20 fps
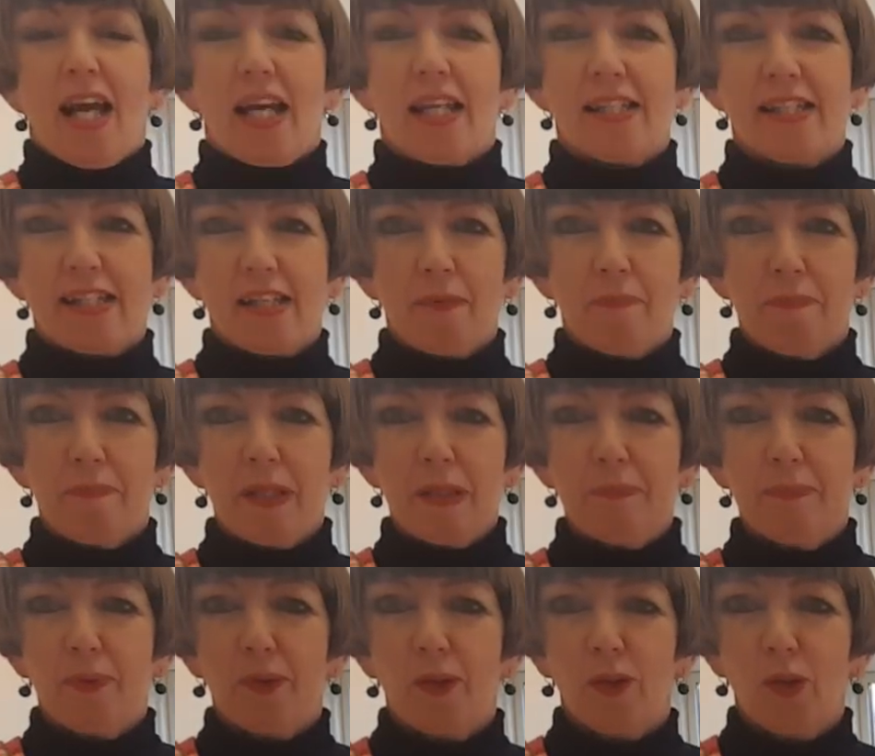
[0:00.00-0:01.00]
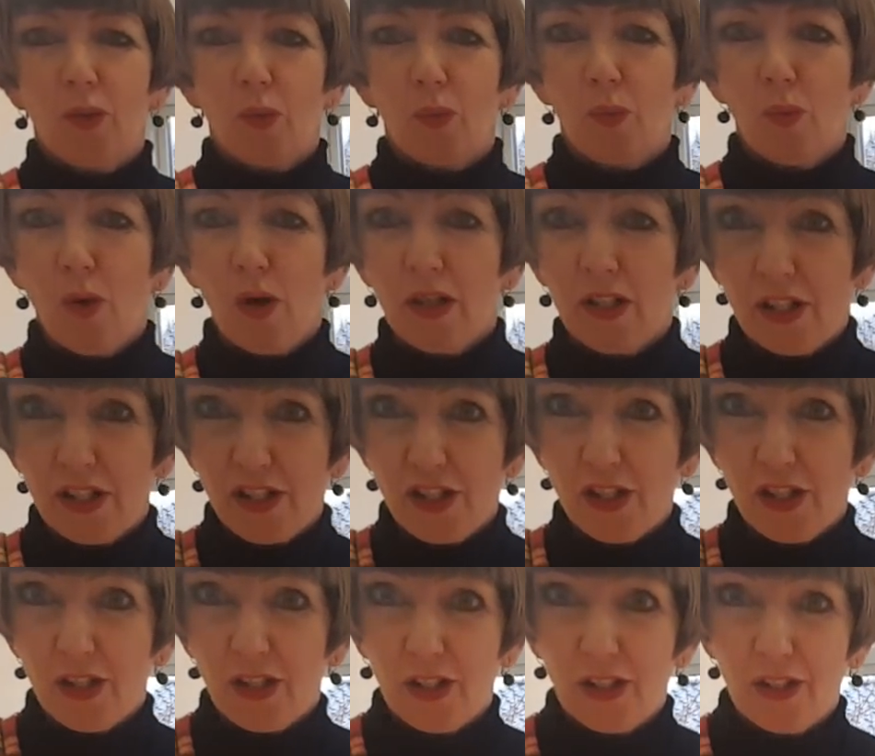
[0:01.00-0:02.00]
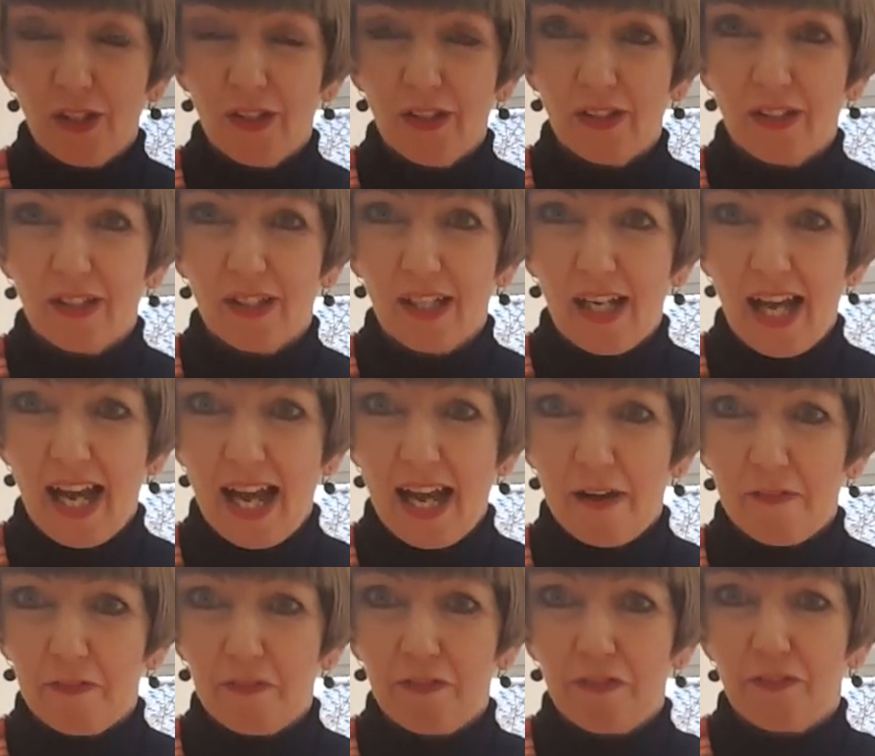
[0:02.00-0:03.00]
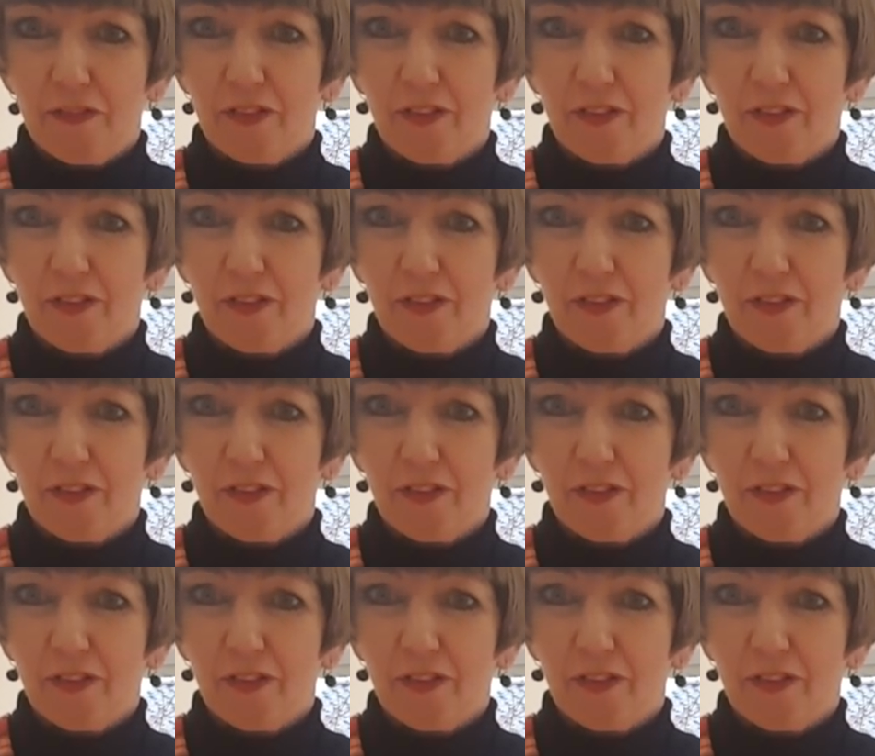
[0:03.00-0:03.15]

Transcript: and some people want to have